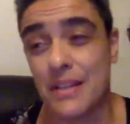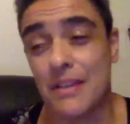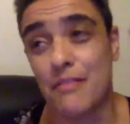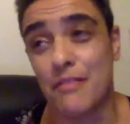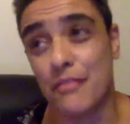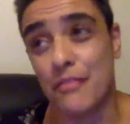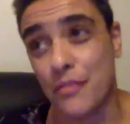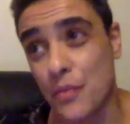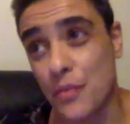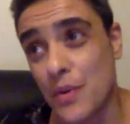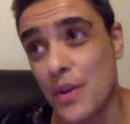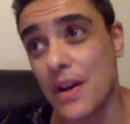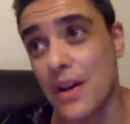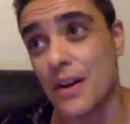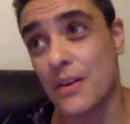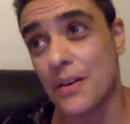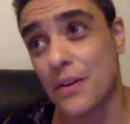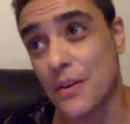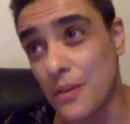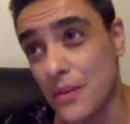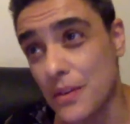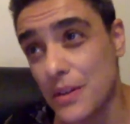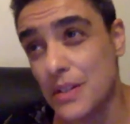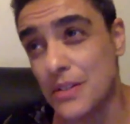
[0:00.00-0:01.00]
if we are
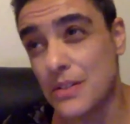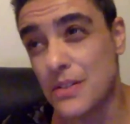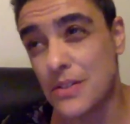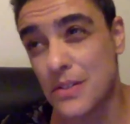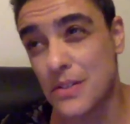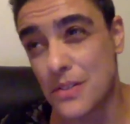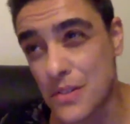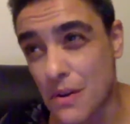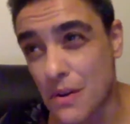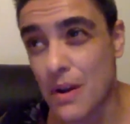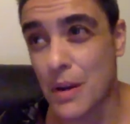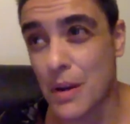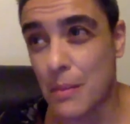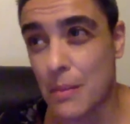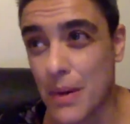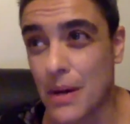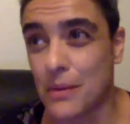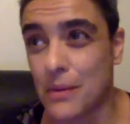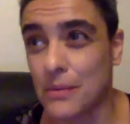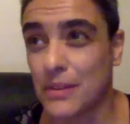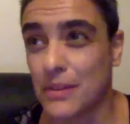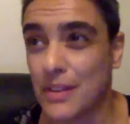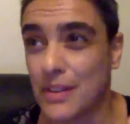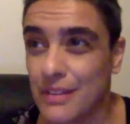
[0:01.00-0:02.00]
going to talk
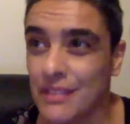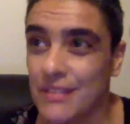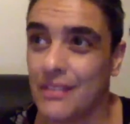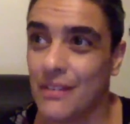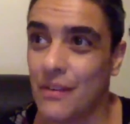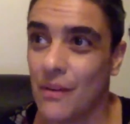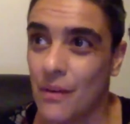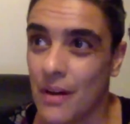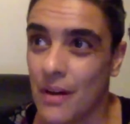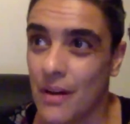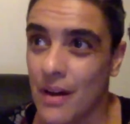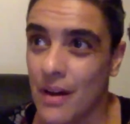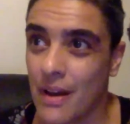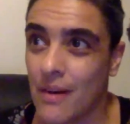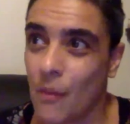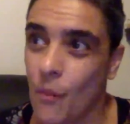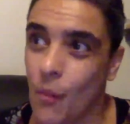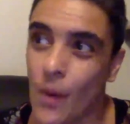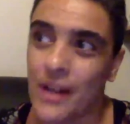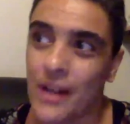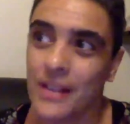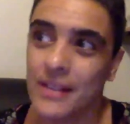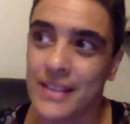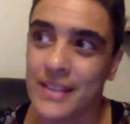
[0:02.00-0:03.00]
about
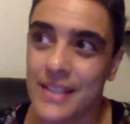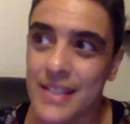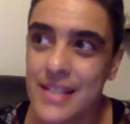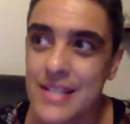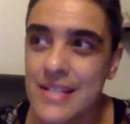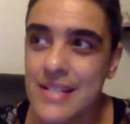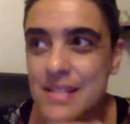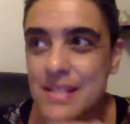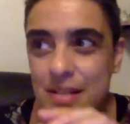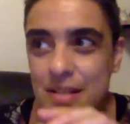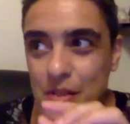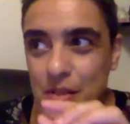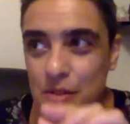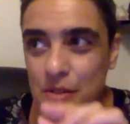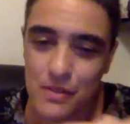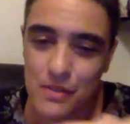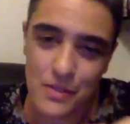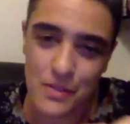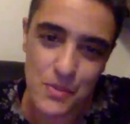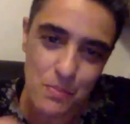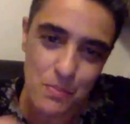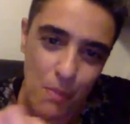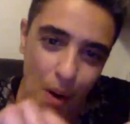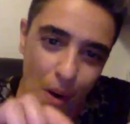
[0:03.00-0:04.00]
what these
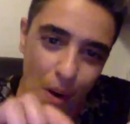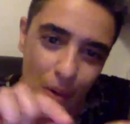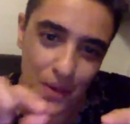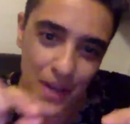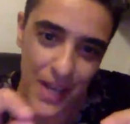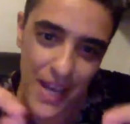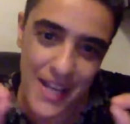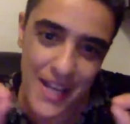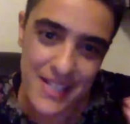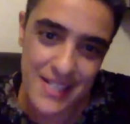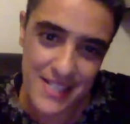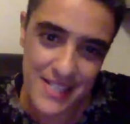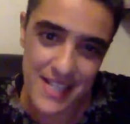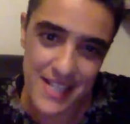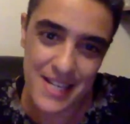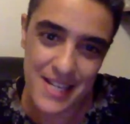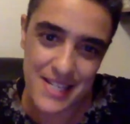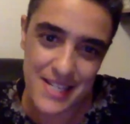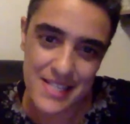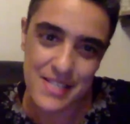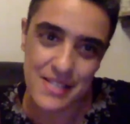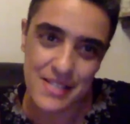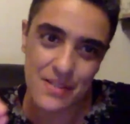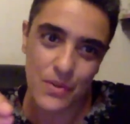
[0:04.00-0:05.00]
small
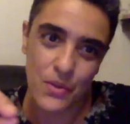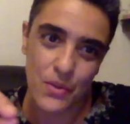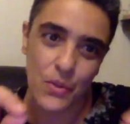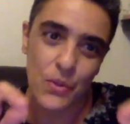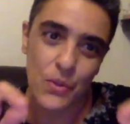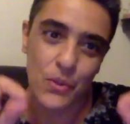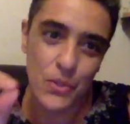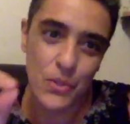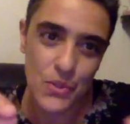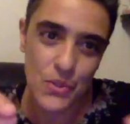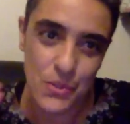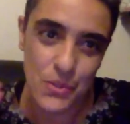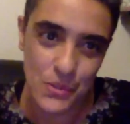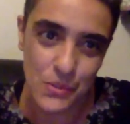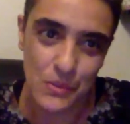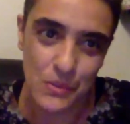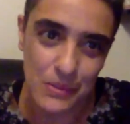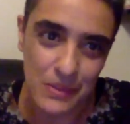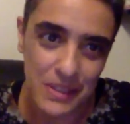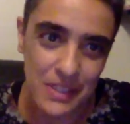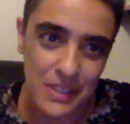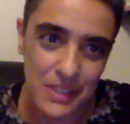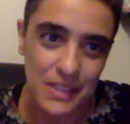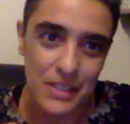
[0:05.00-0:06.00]
candidates could do
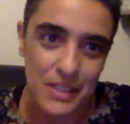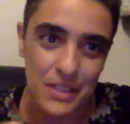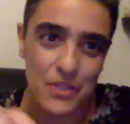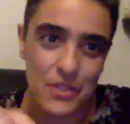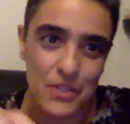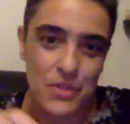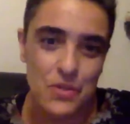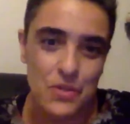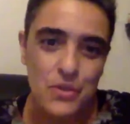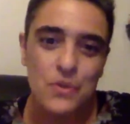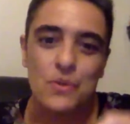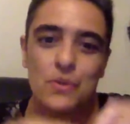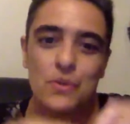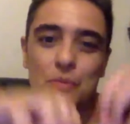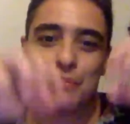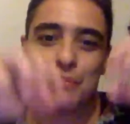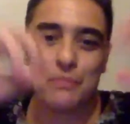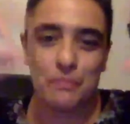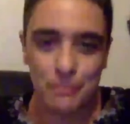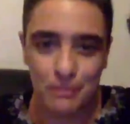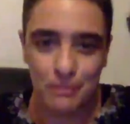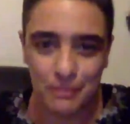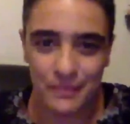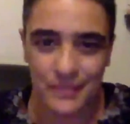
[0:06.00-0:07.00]
to
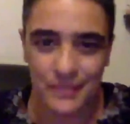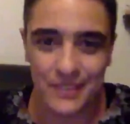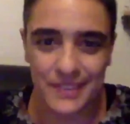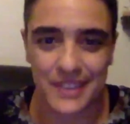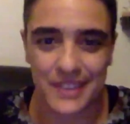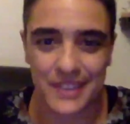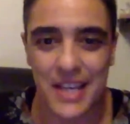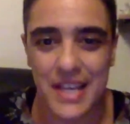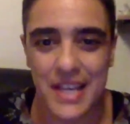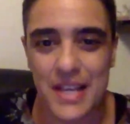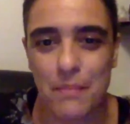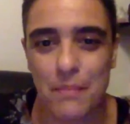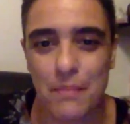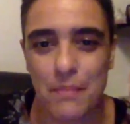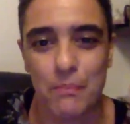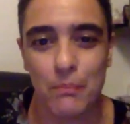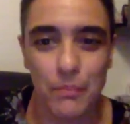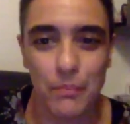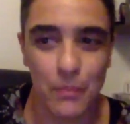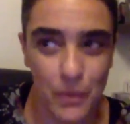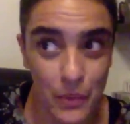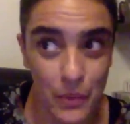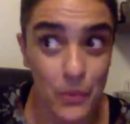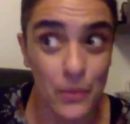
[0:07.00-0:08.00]
take
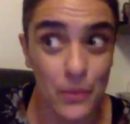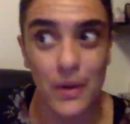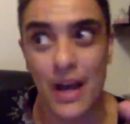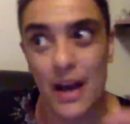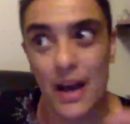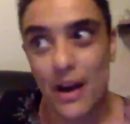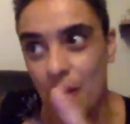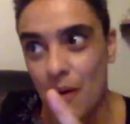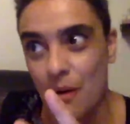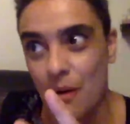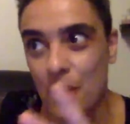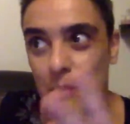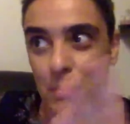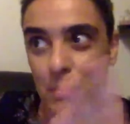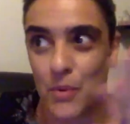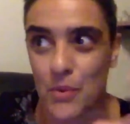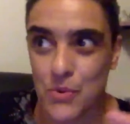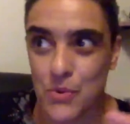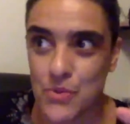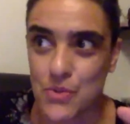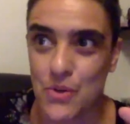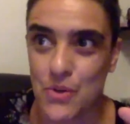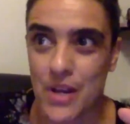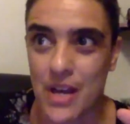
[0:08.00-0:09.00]
Lula or
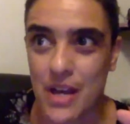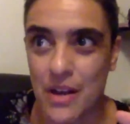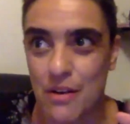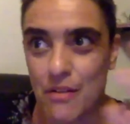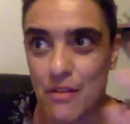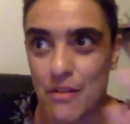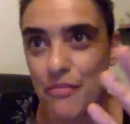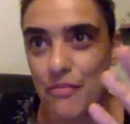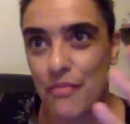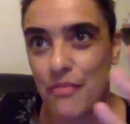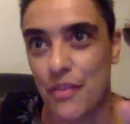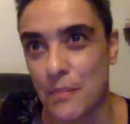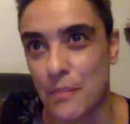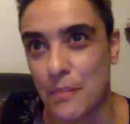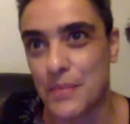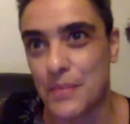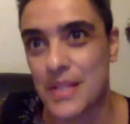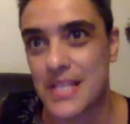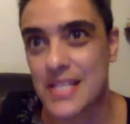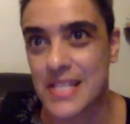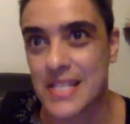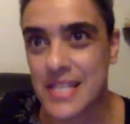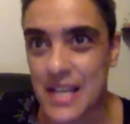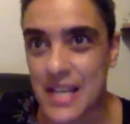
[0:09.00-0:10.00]
Bolsonaro from the
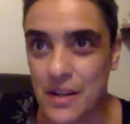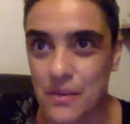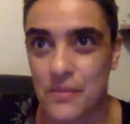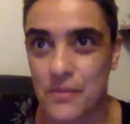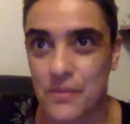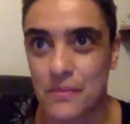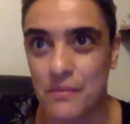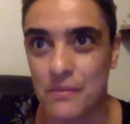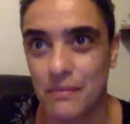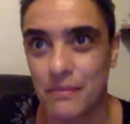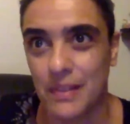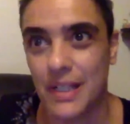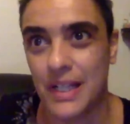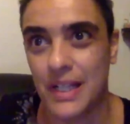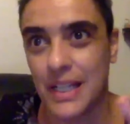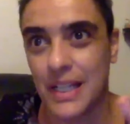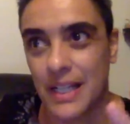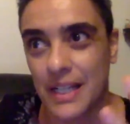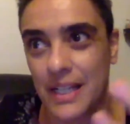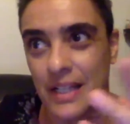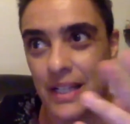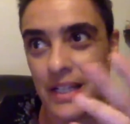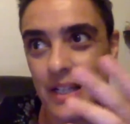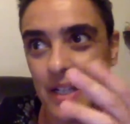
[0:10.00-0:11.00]
second
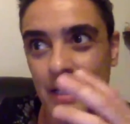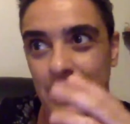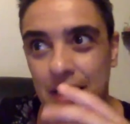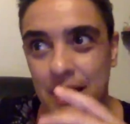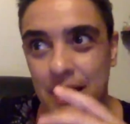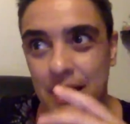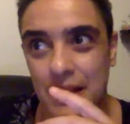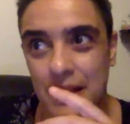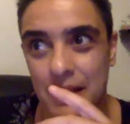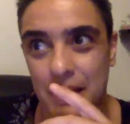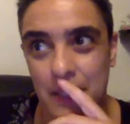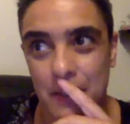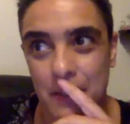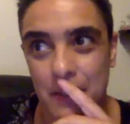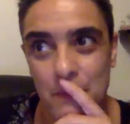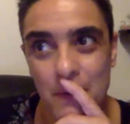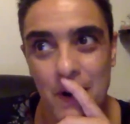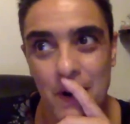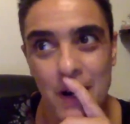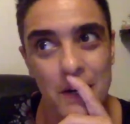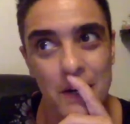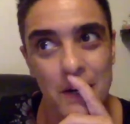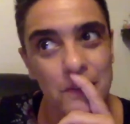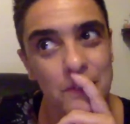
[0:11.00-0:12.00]

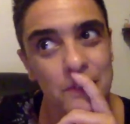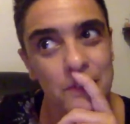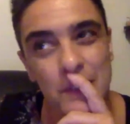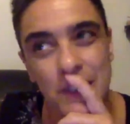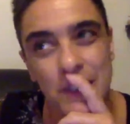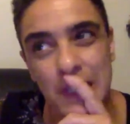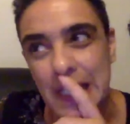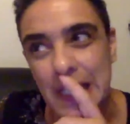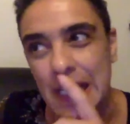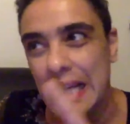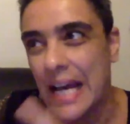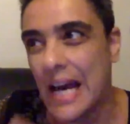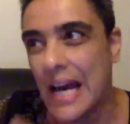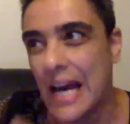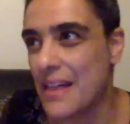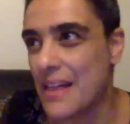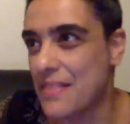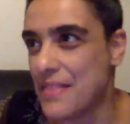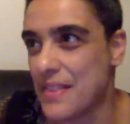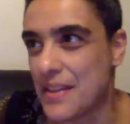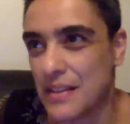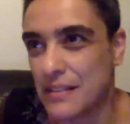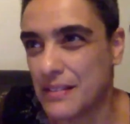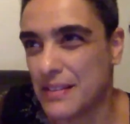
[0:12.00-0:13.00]
round, I
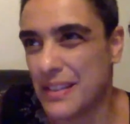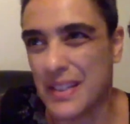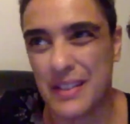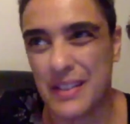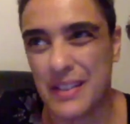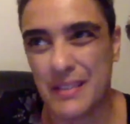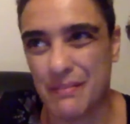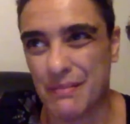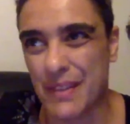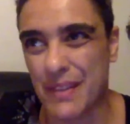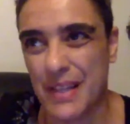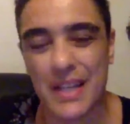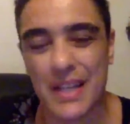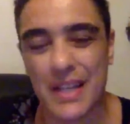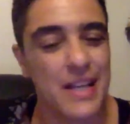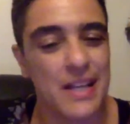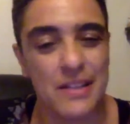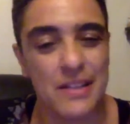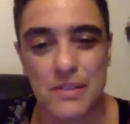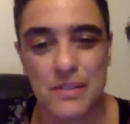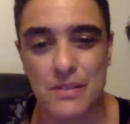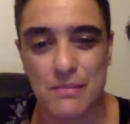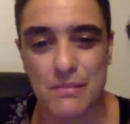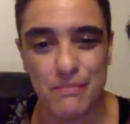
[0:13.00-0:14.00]
think they
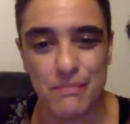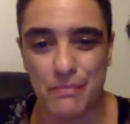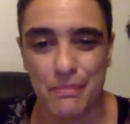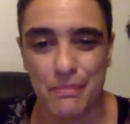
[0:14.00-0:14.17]
can do